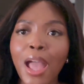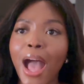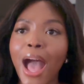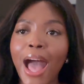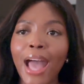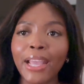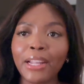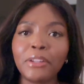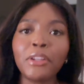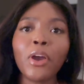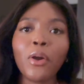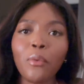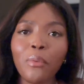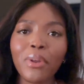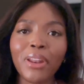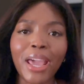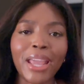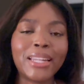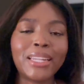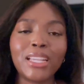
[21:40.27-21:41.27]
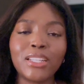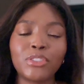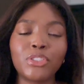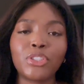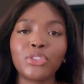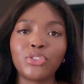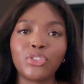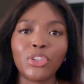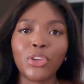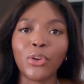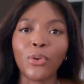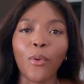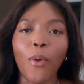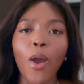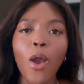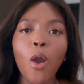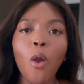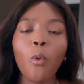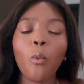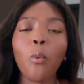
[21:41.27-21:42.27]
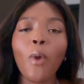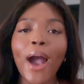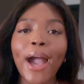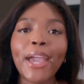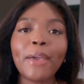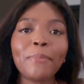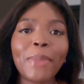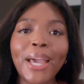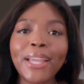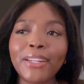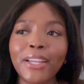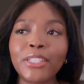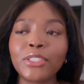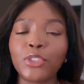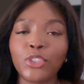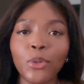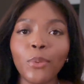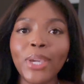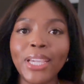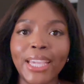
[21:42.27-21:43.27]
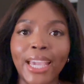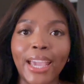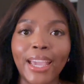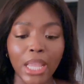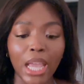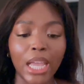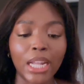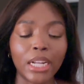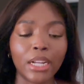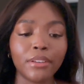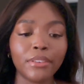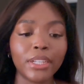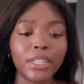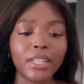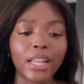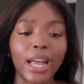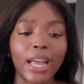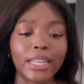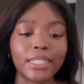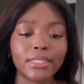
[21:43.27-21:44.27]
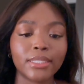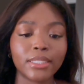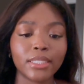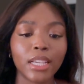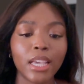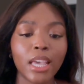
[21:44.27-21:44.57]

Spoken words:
I know what I need to do. Why am I not doing it? And I realized